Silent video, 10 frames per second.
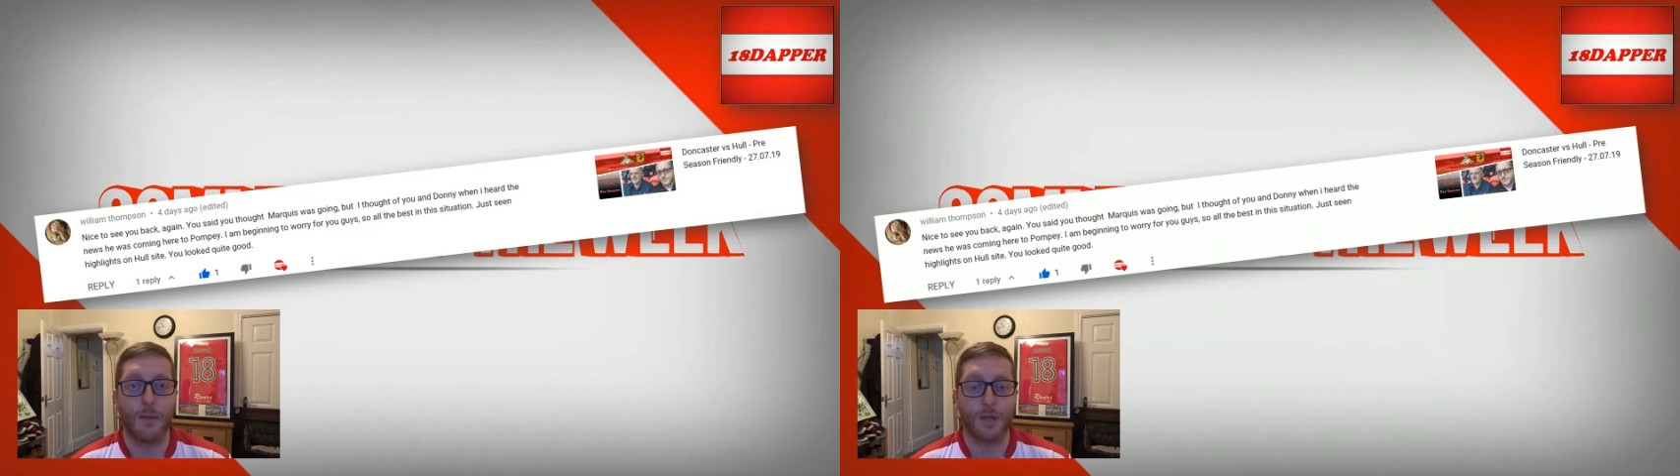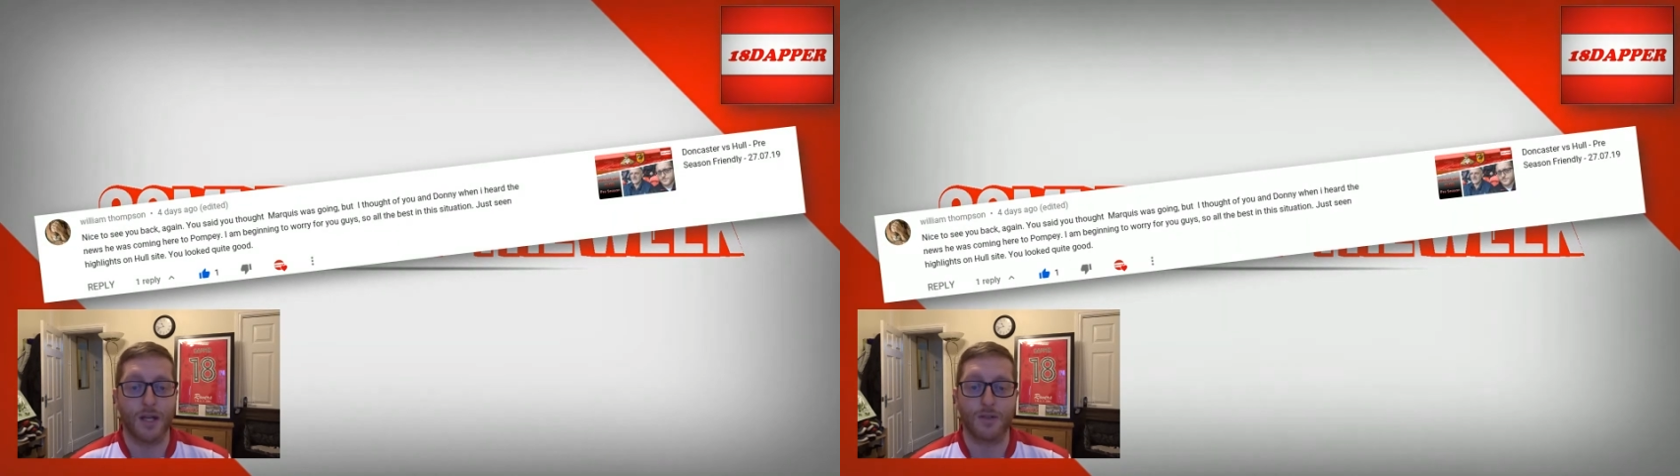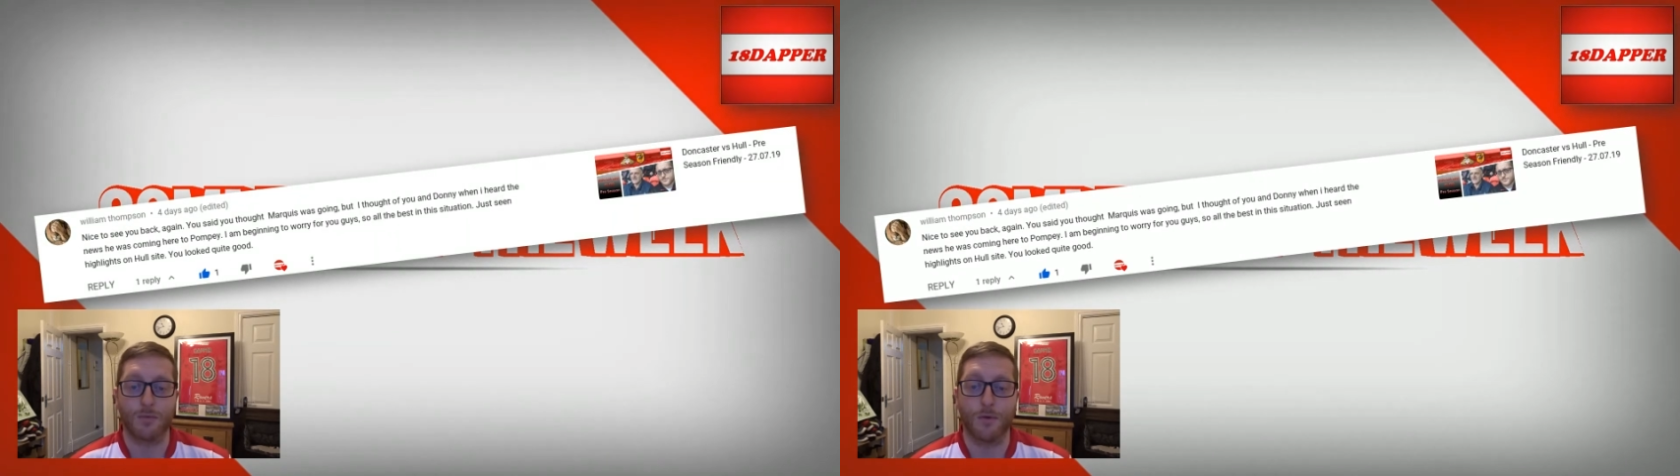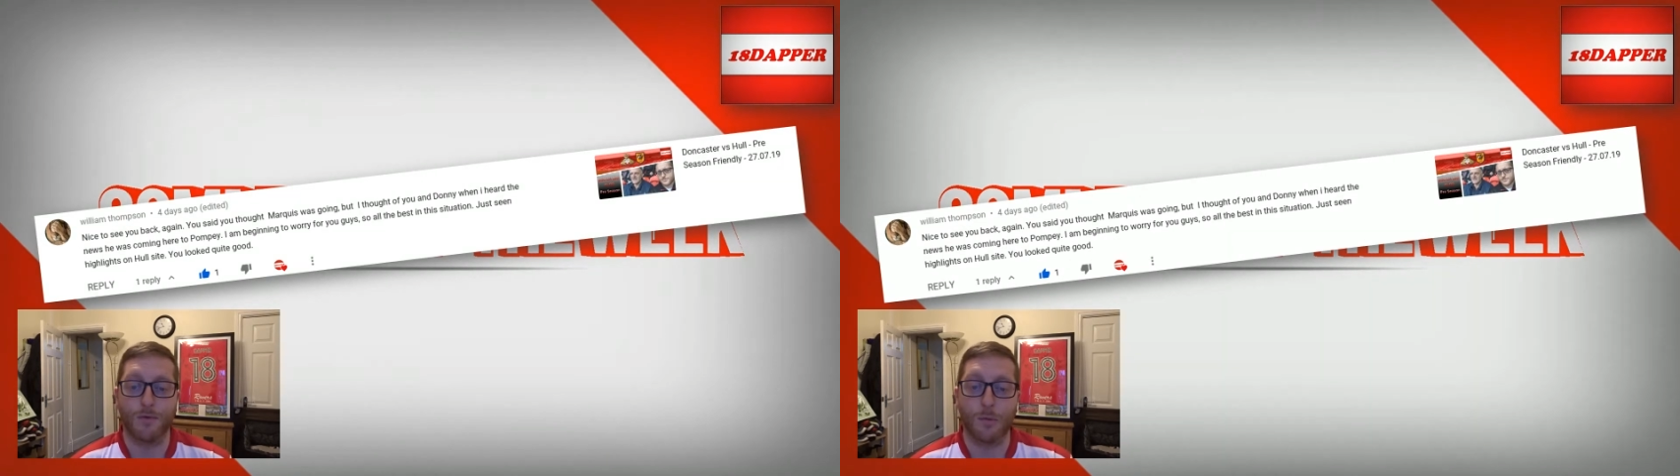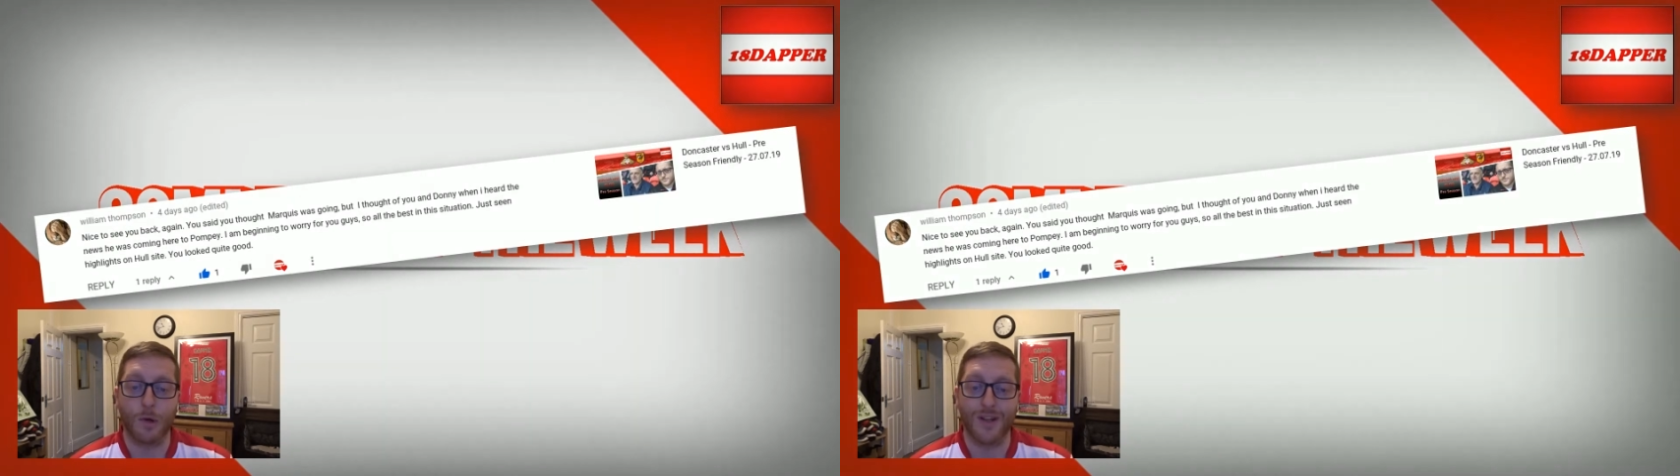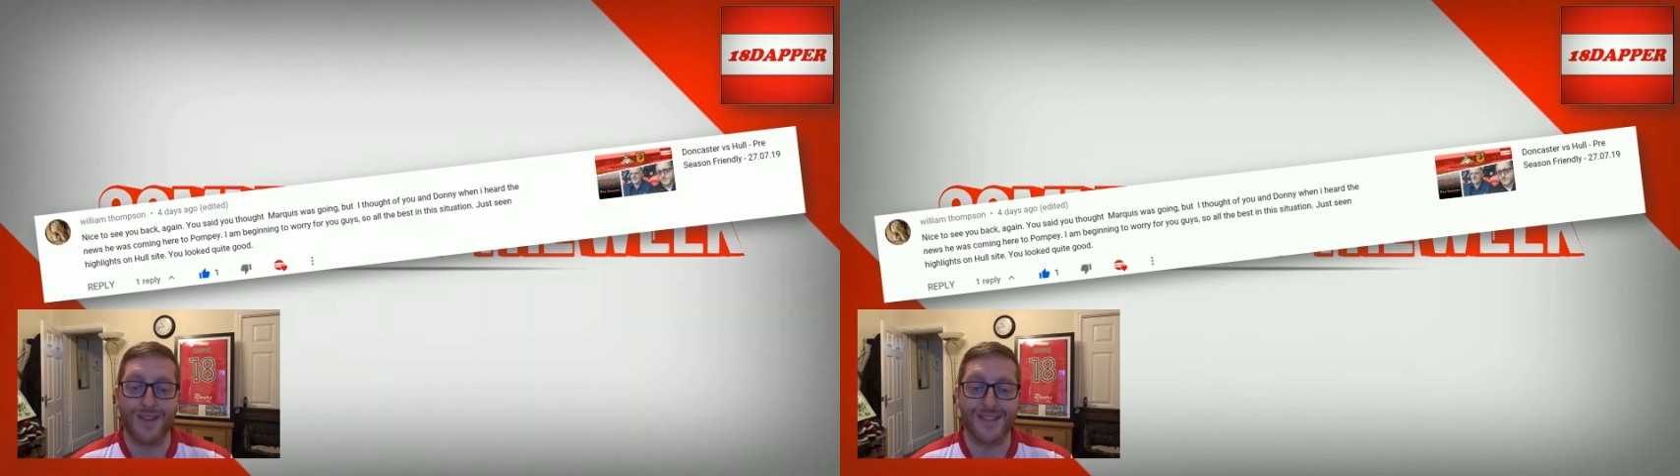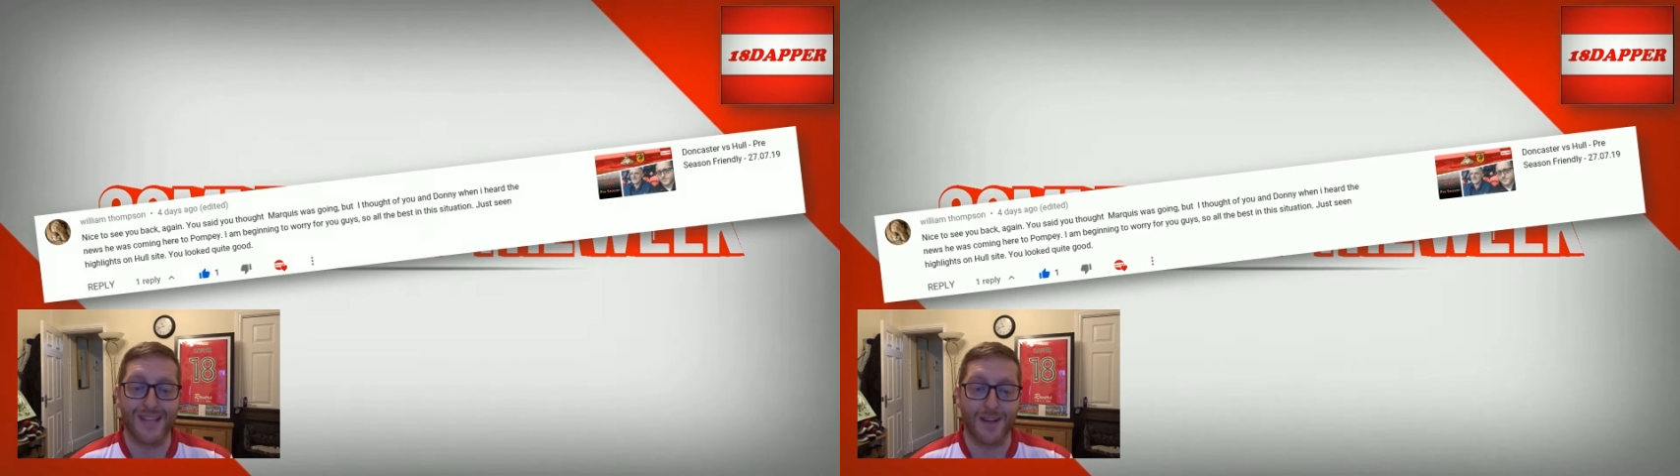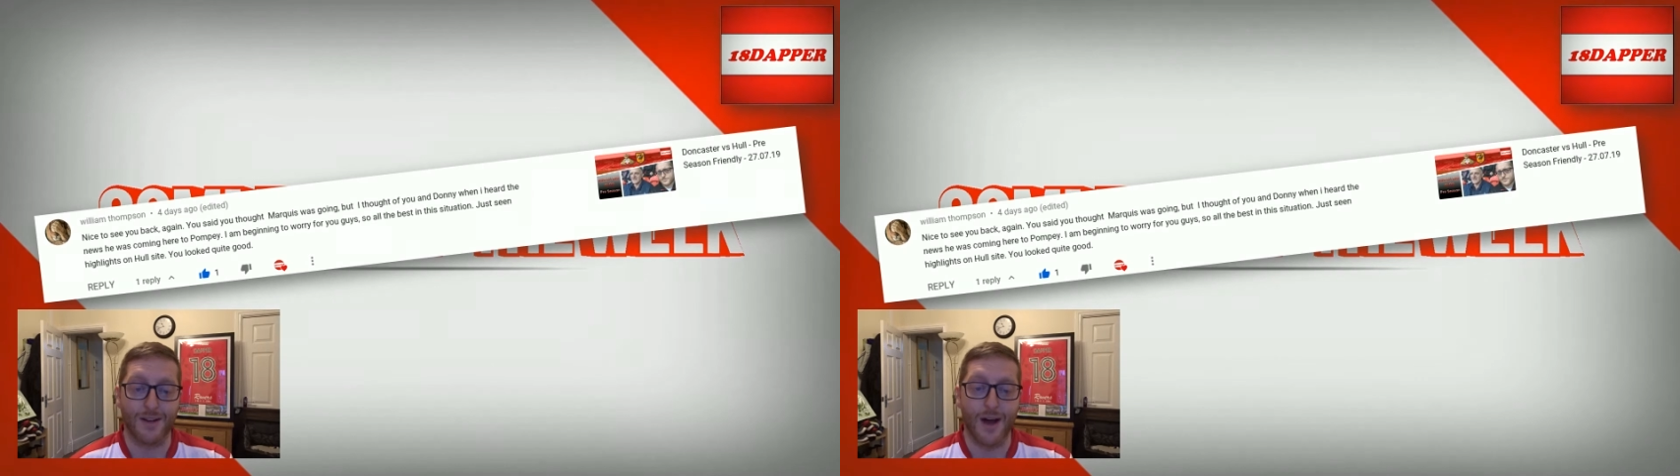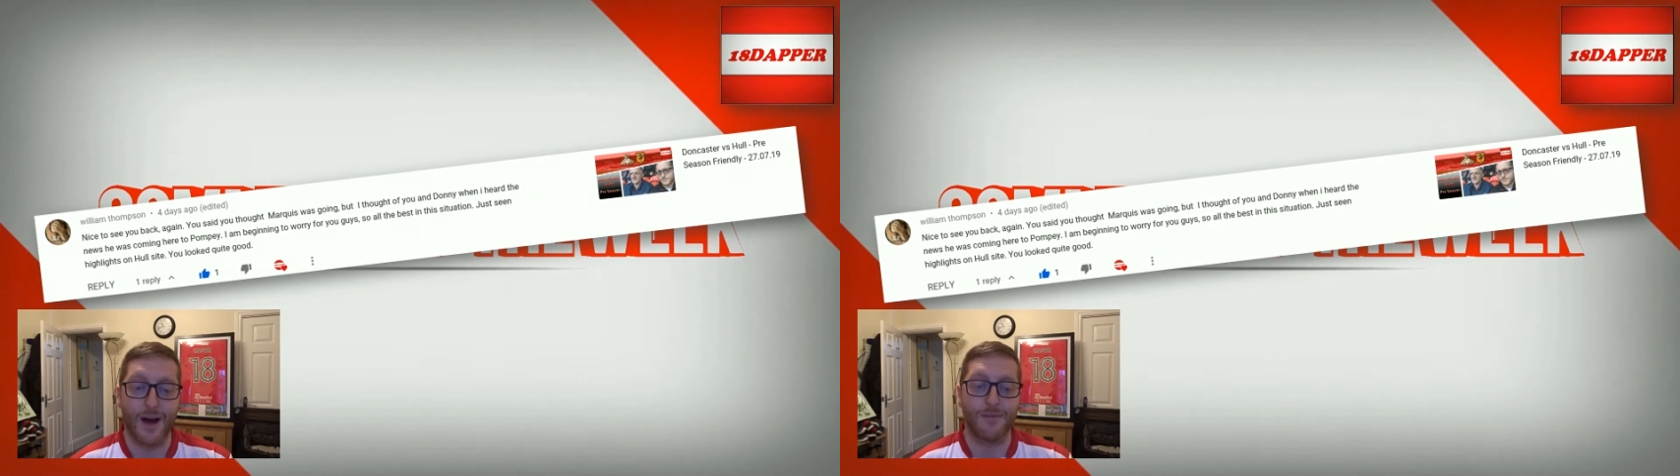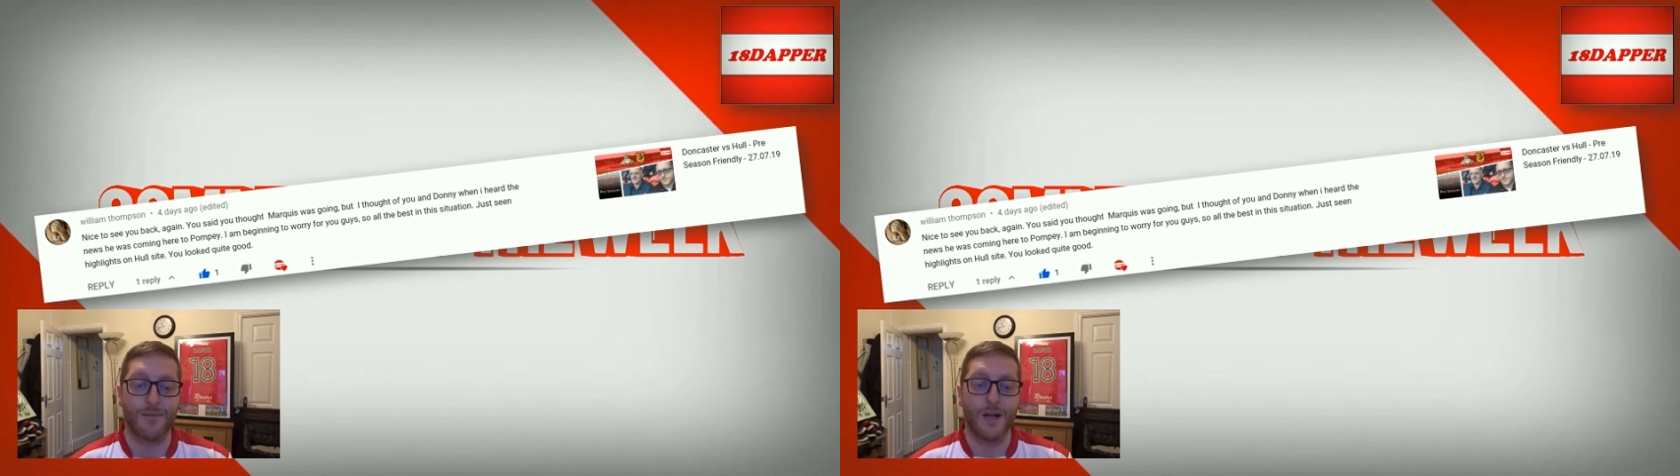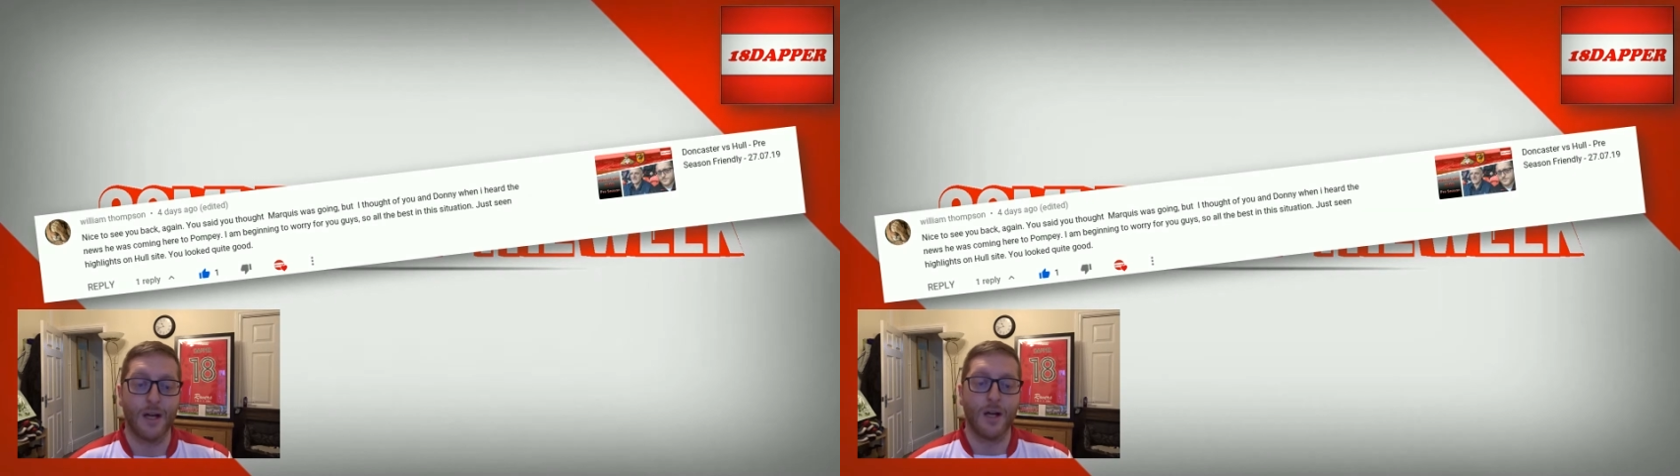played some good football in the second half.